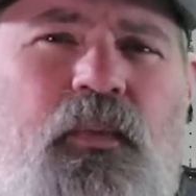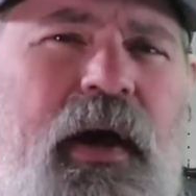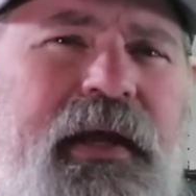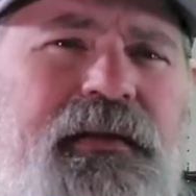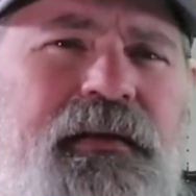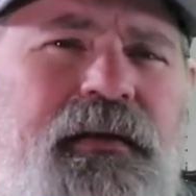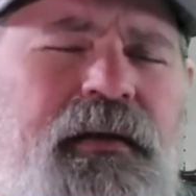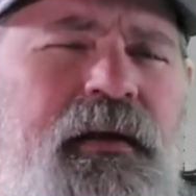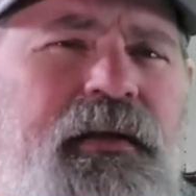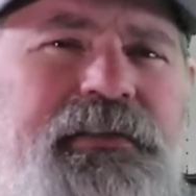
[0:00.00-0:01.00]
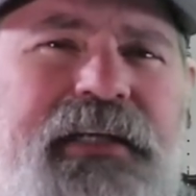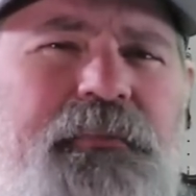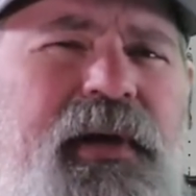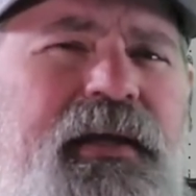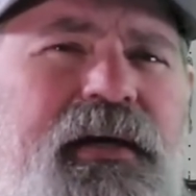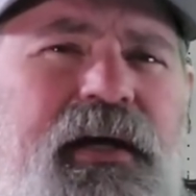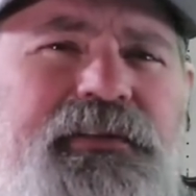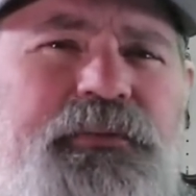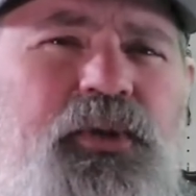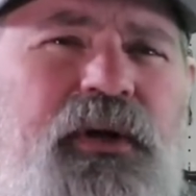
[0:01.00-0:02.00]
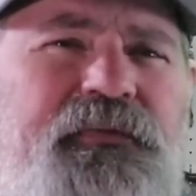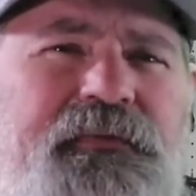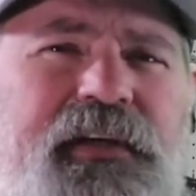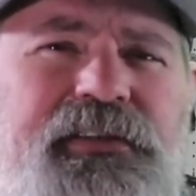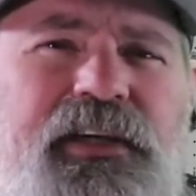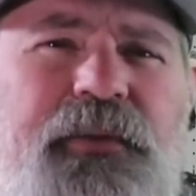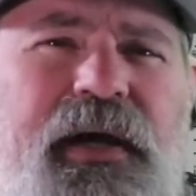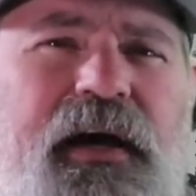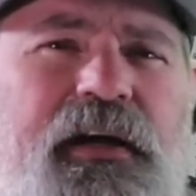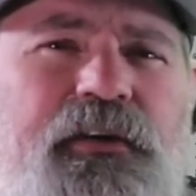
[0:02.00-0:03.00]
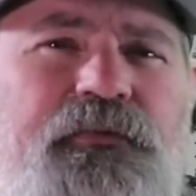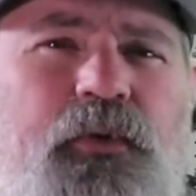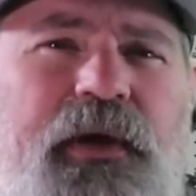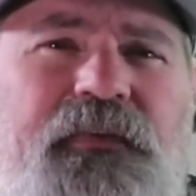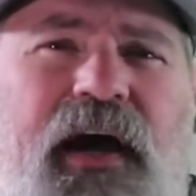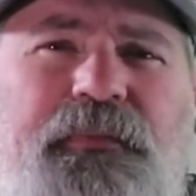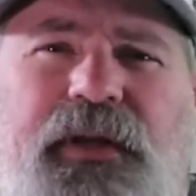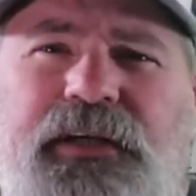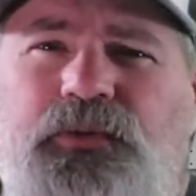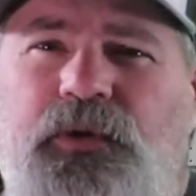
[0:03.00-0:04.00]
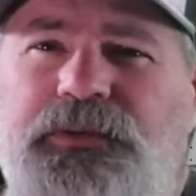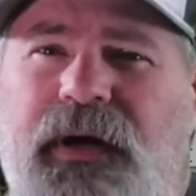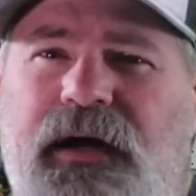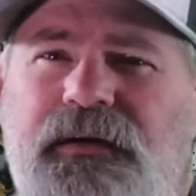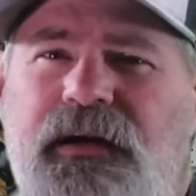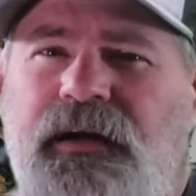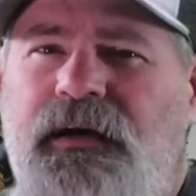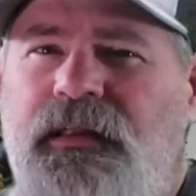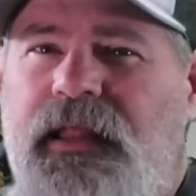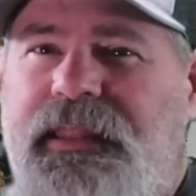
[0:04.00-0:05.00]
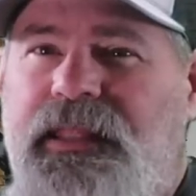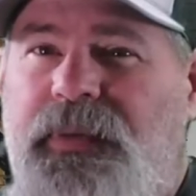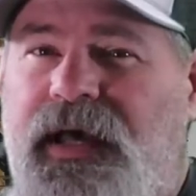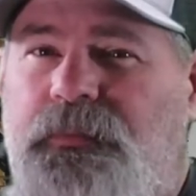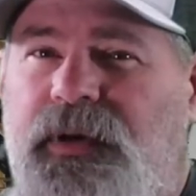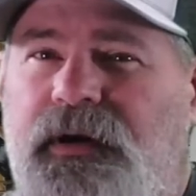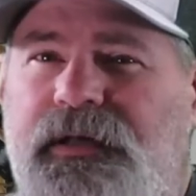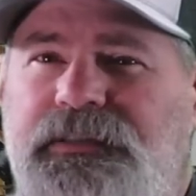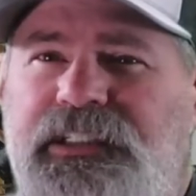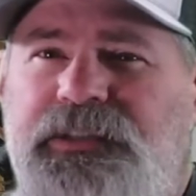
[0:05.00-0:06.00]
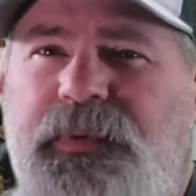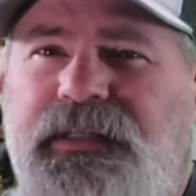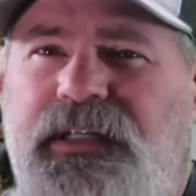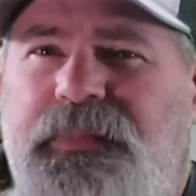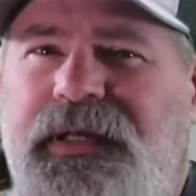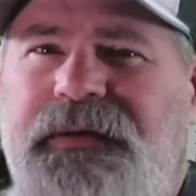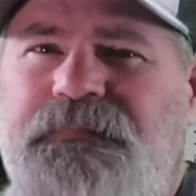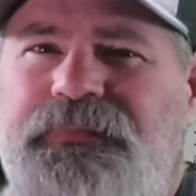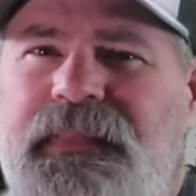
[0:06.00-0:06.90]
Wait, does that mean the custom 1250 is going to be 145 plus horsepower like the Pan America is expected to be?